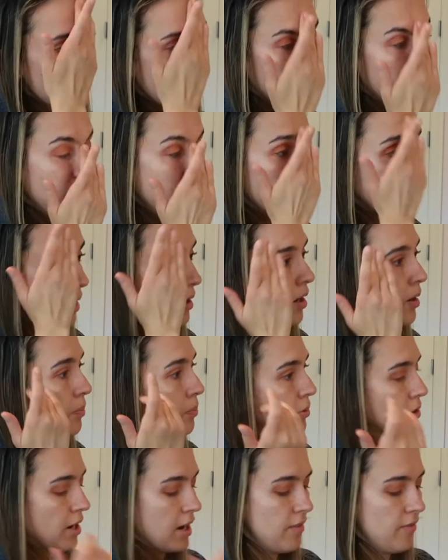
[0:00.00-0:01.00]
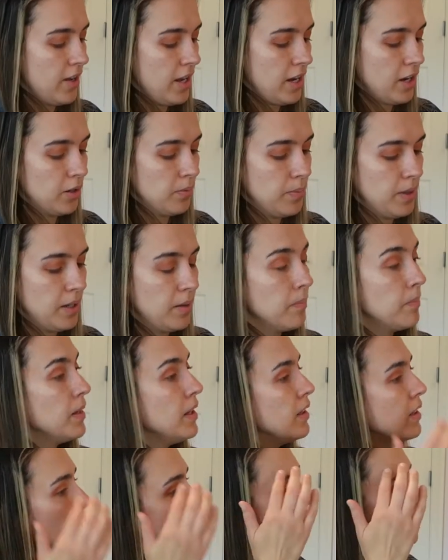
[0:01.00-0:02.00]
kind of like a private
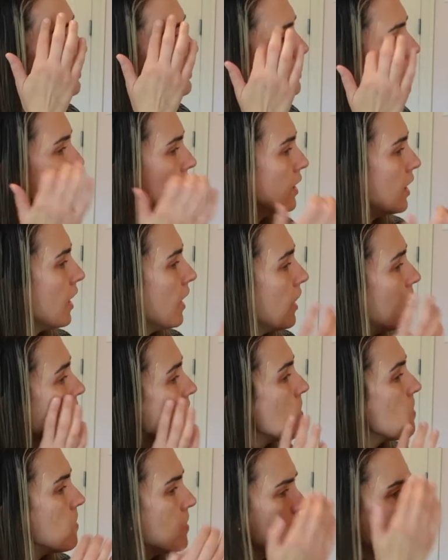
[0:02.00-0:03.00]
Airbnb that we stayed at.